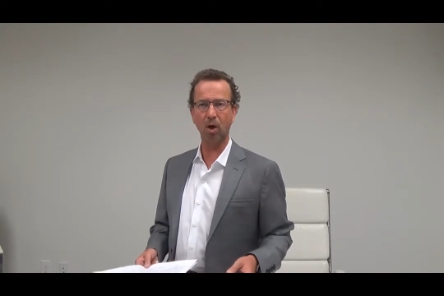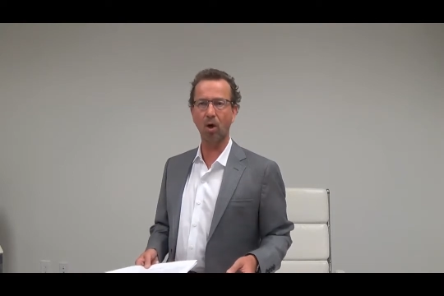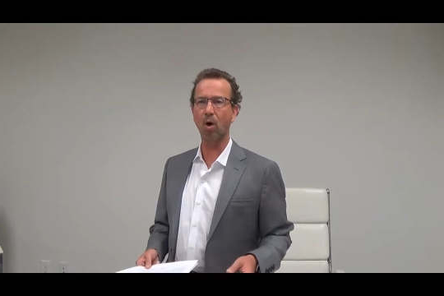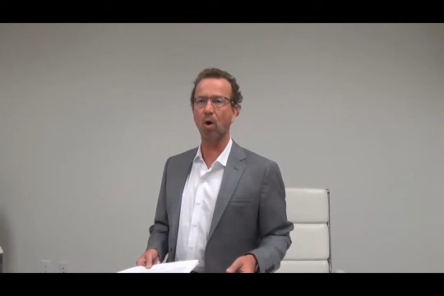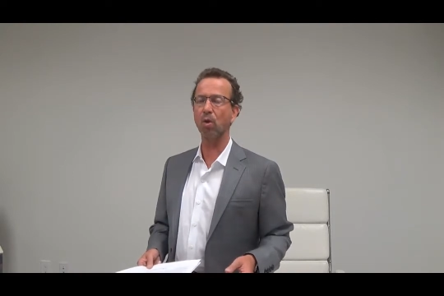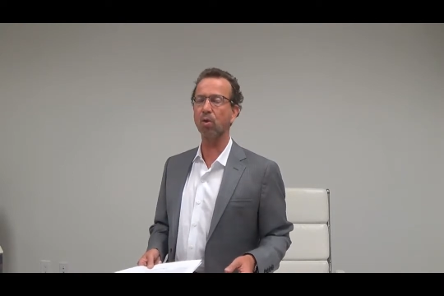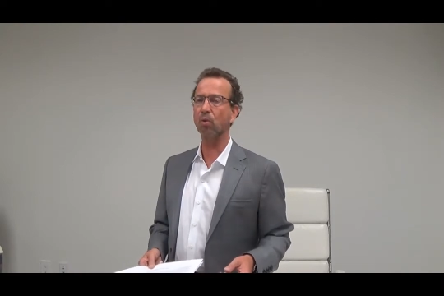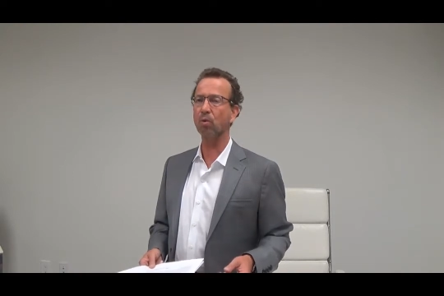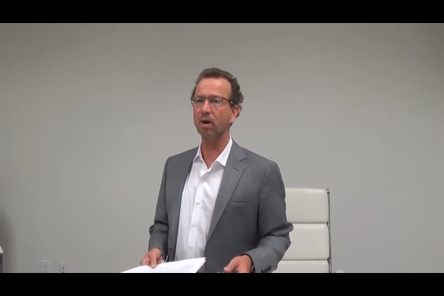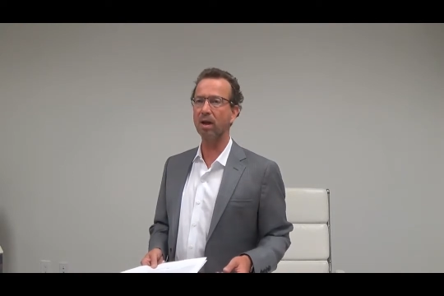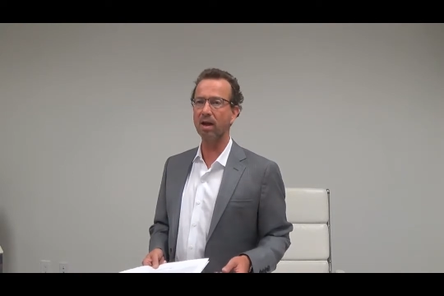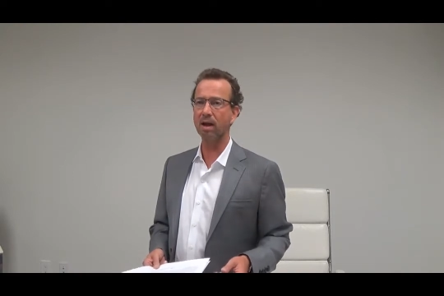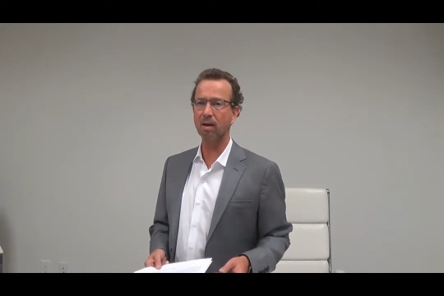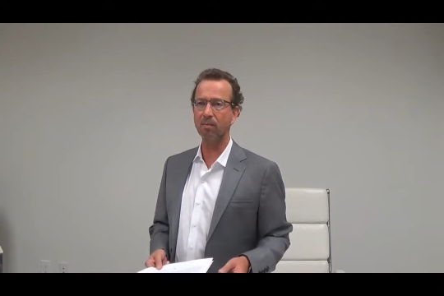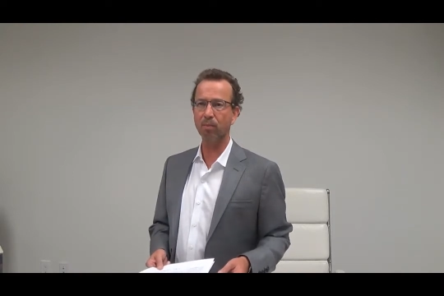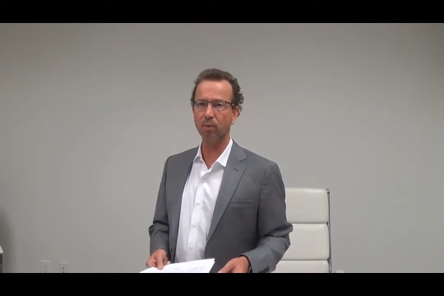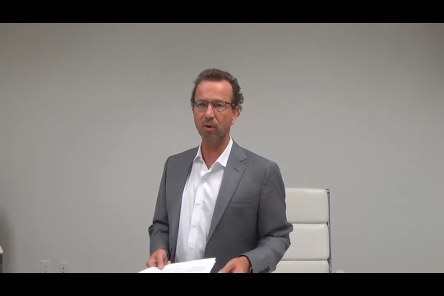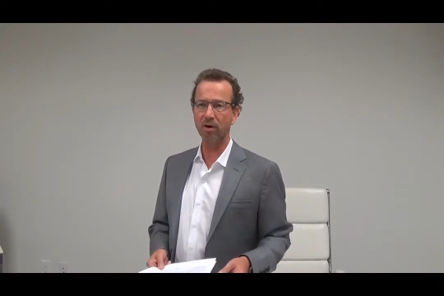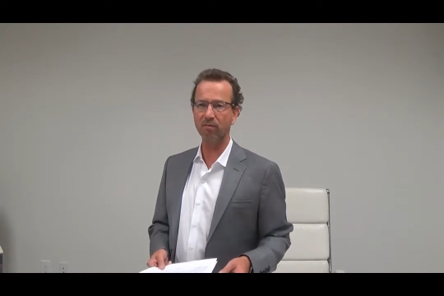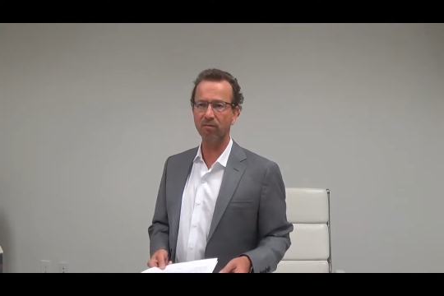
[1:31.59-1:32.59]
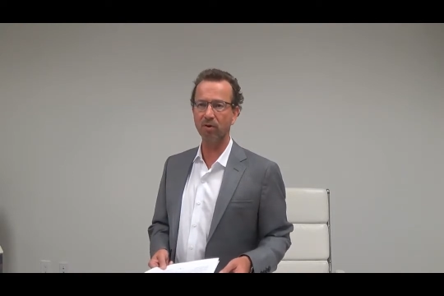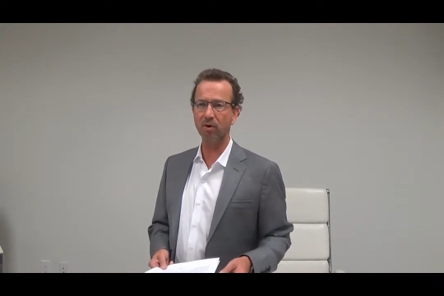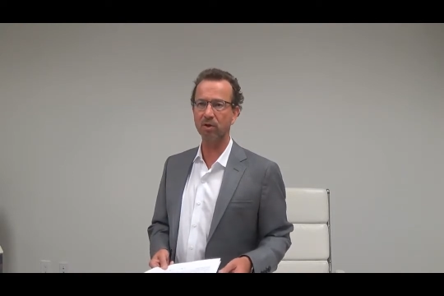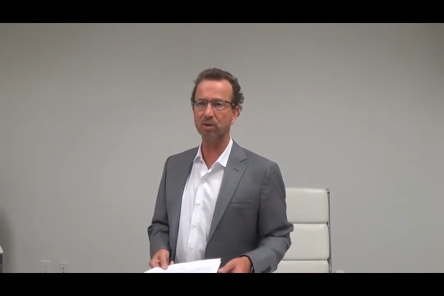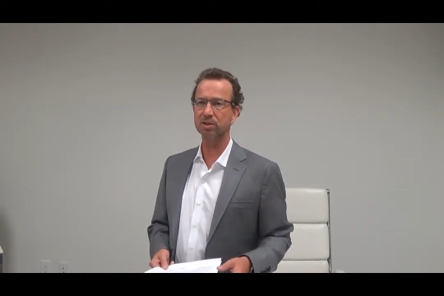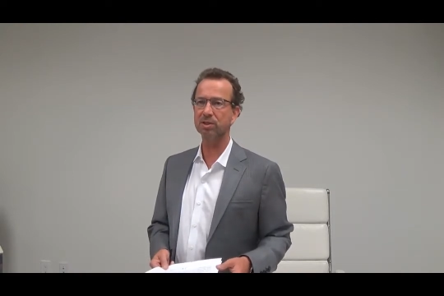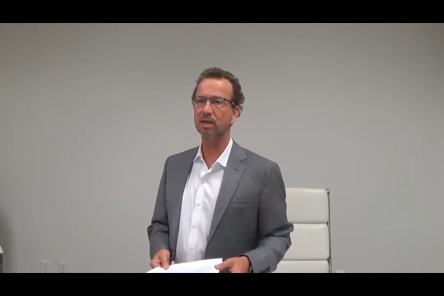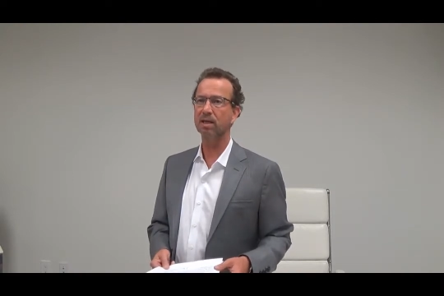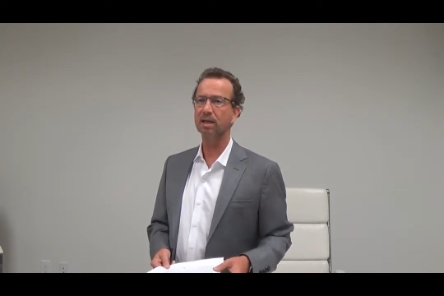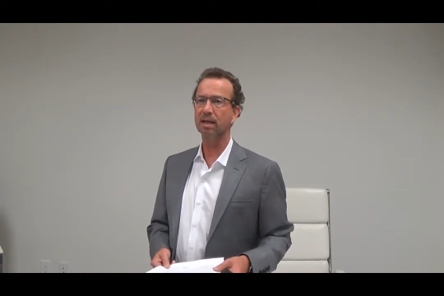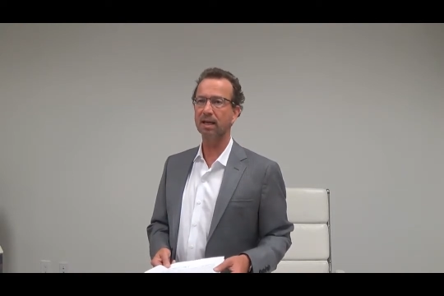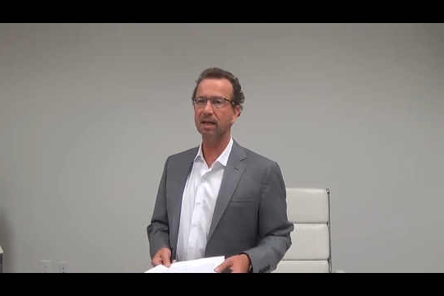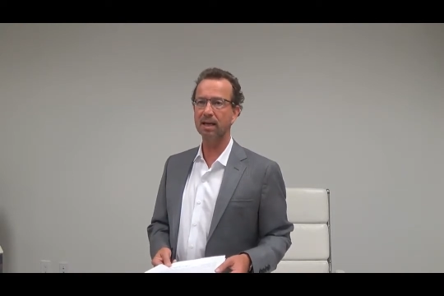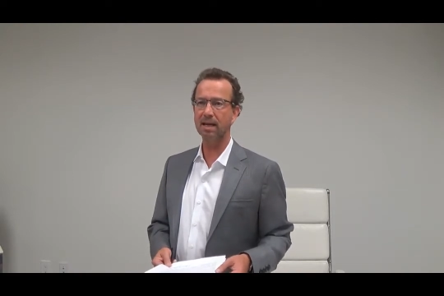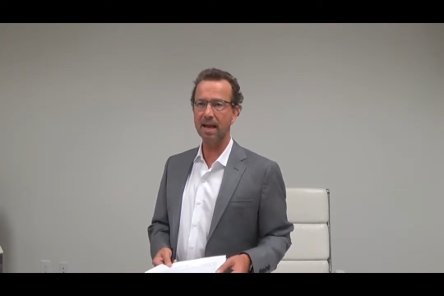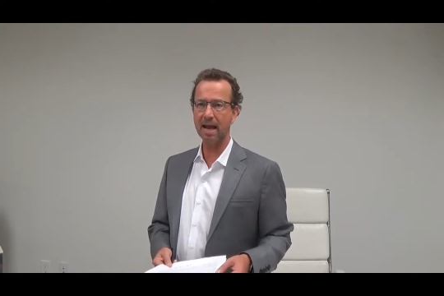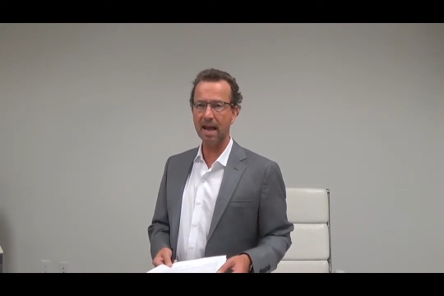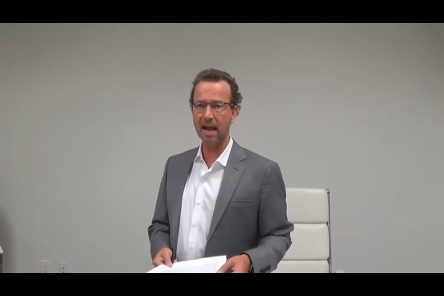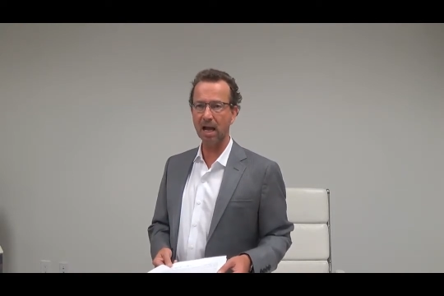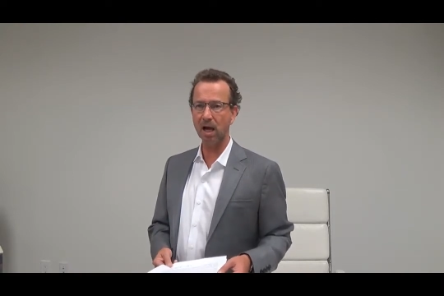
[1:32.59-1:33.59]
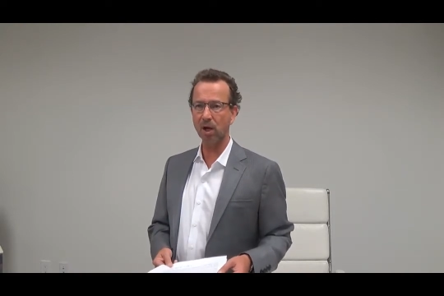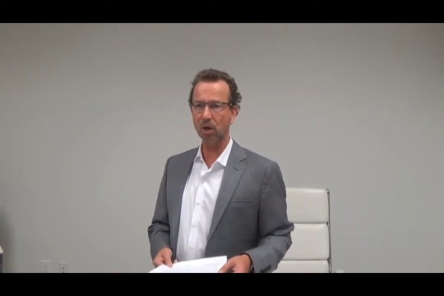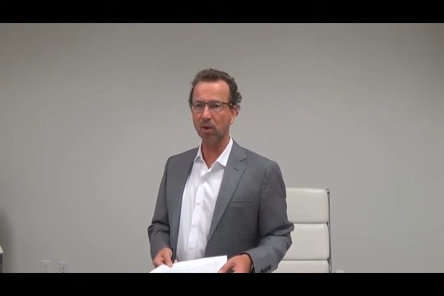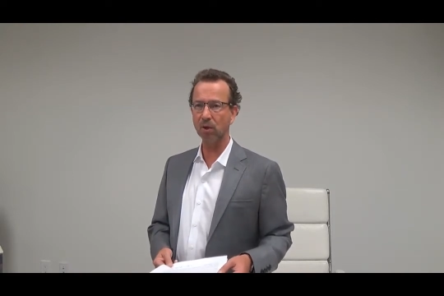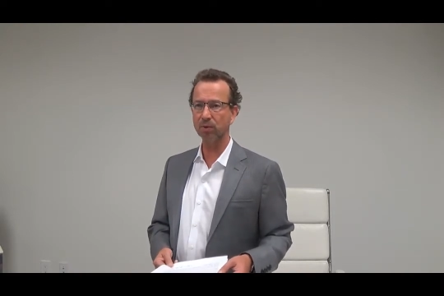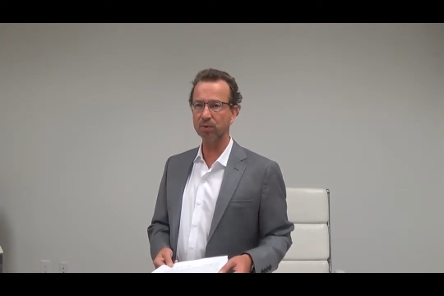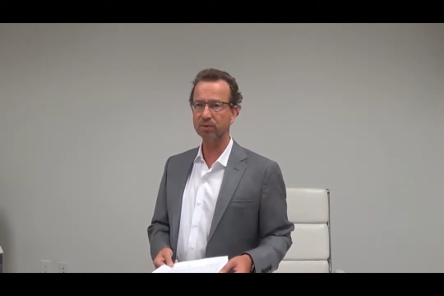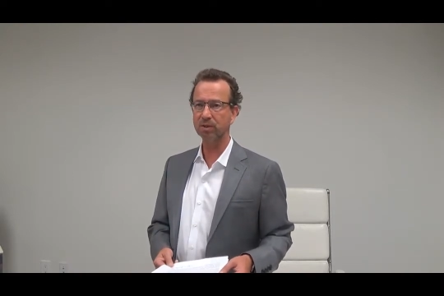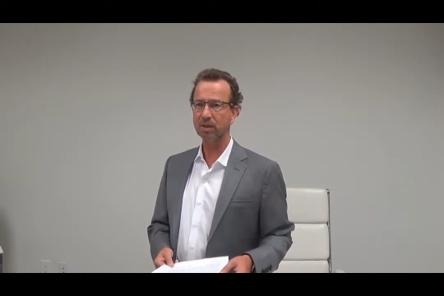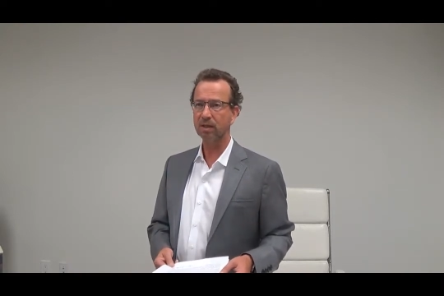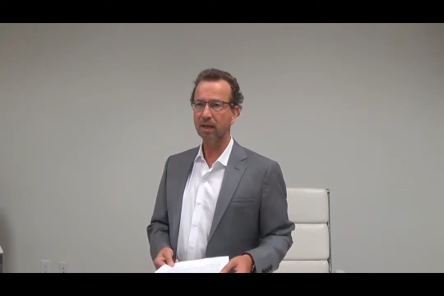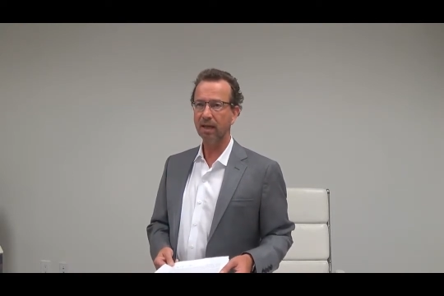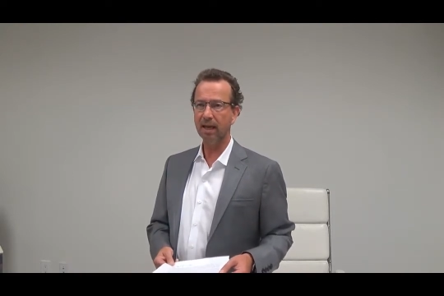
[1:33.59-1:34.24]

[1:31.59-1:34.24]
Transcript: all the way up rivers, canals,